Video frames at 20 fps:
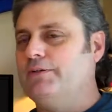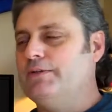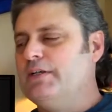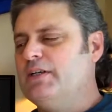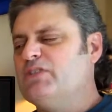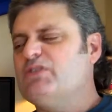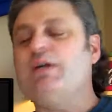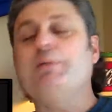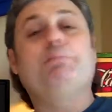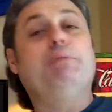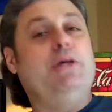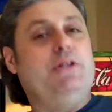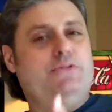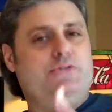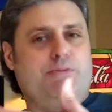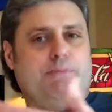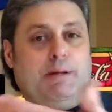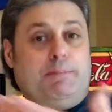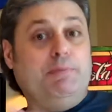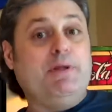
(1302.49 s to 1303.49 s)
So I can play
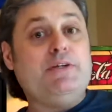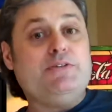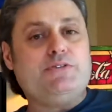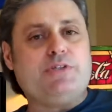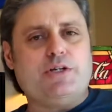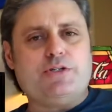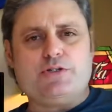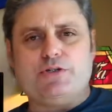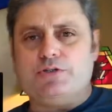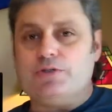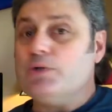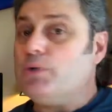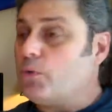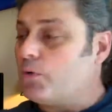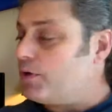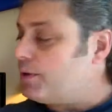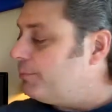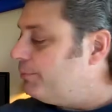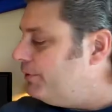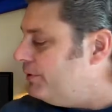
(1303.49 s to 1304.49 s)
this on my PlayStation two
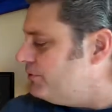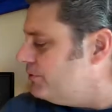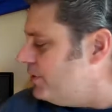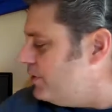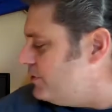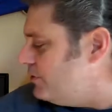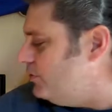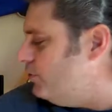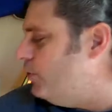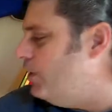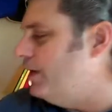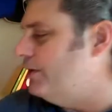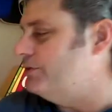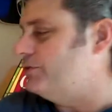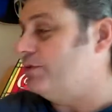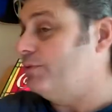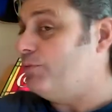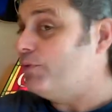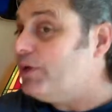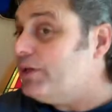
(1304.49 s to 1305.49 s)
or the PlayStation one.
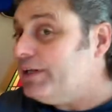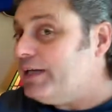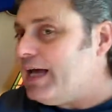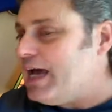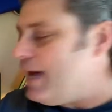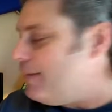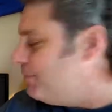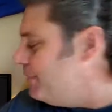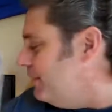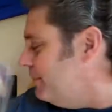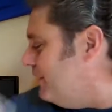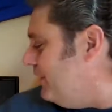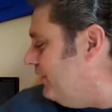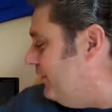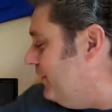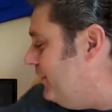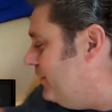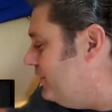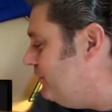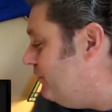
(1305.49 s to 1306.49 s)
So I'm really happy
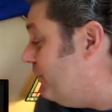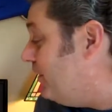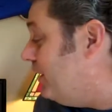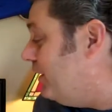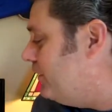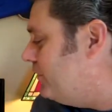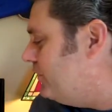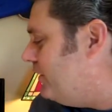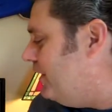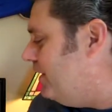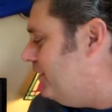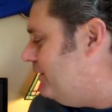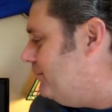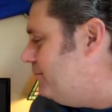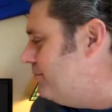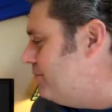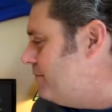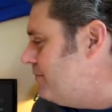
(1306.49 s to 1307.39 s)
about this. Very excited.